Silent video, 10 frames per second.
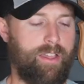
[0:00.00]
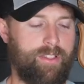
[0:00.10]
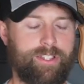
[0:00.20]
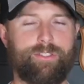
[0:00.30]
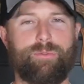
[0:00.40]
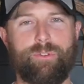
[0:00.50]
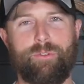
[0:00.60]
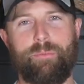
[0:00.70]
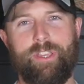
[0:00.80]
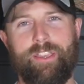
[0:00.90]
That's a real
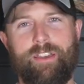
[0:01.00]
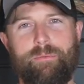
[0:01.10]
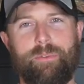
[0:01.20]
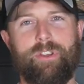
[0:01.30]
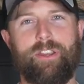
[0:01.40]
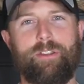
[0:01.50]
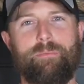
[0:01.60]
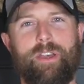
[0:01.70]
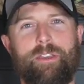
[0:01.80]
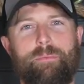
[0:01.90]
big upgrade in
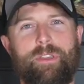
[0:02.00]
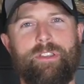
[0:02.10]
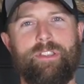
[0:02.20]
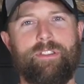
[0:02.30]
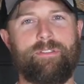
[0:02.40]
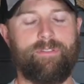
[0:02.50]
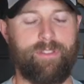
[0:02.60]
my opinion.